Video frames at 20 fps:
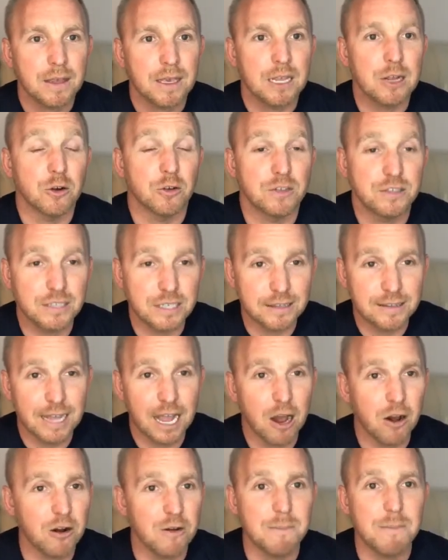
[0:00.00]
sit
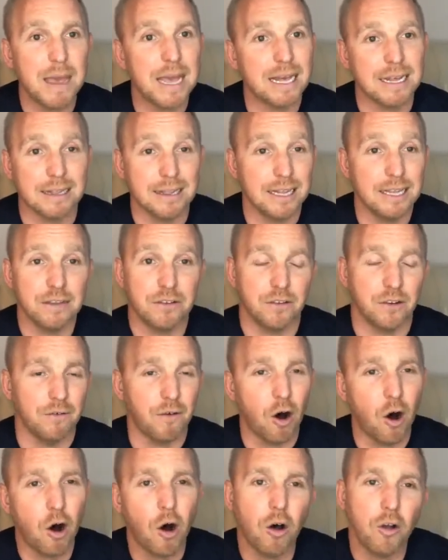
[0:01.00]
down and make a list of
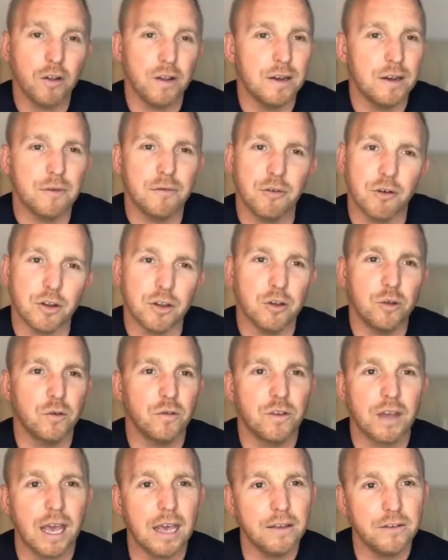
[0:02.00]
all the different
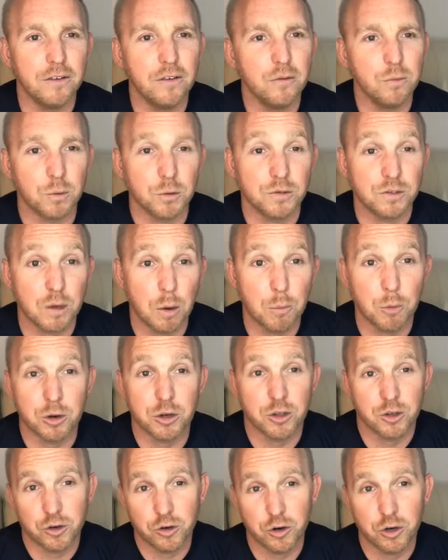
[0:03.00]
use cases where
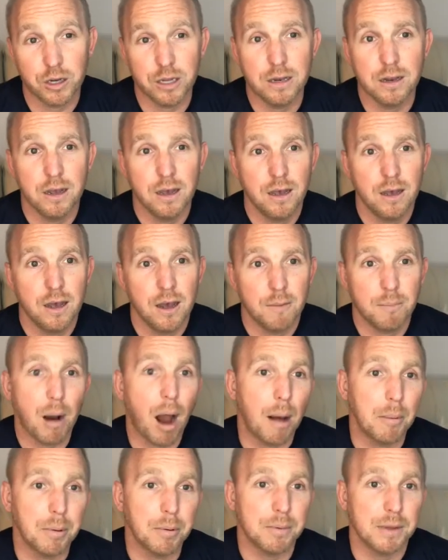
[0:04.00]
someone could
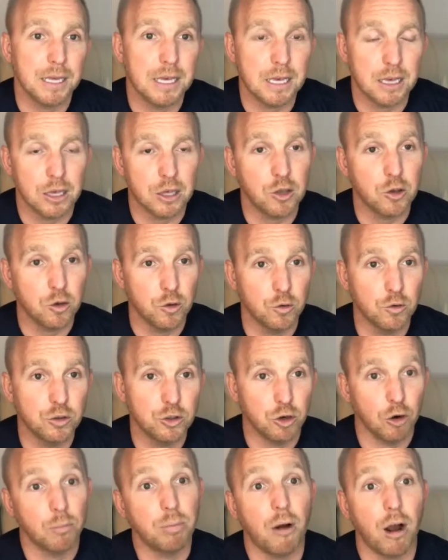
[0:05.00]
probably use
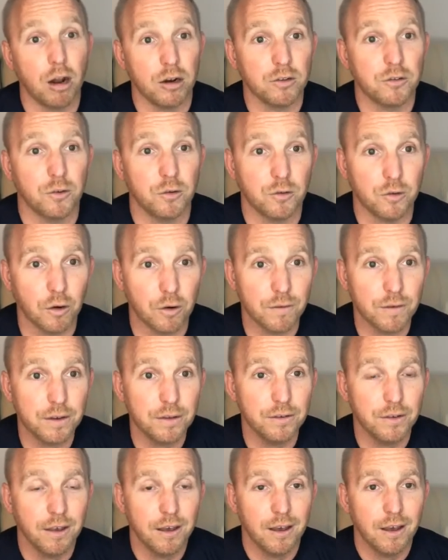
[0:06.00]
your product or
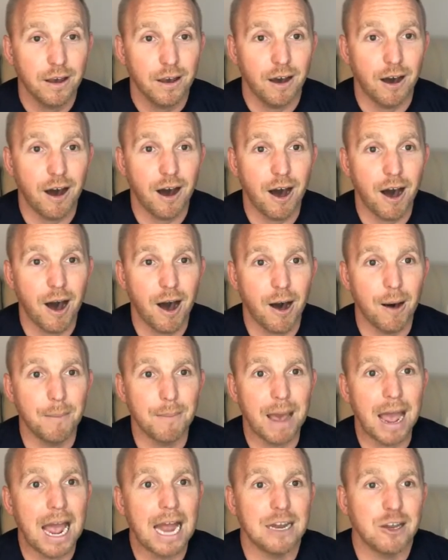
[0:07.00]
service,
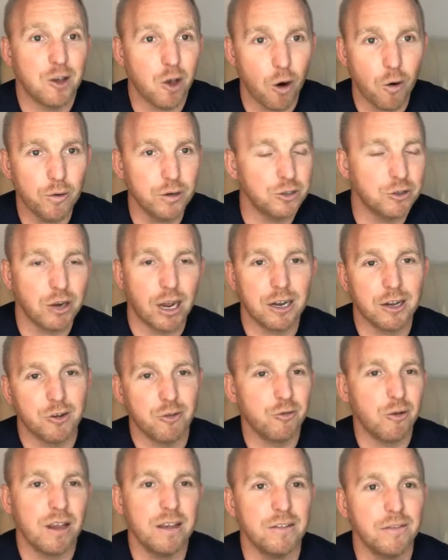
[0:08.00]
and go and try to
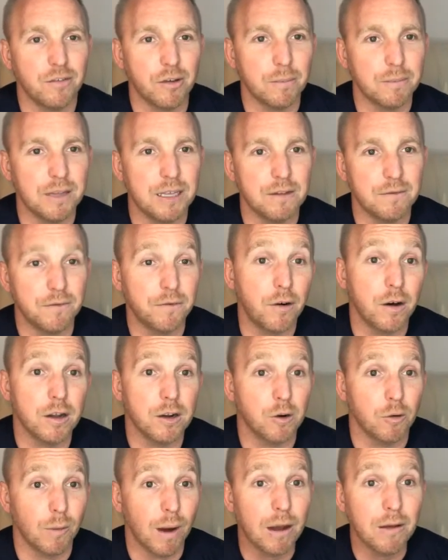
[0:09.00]
create something fun
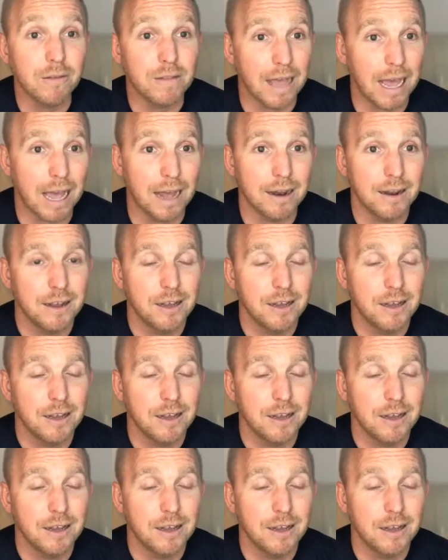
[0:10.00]
around that.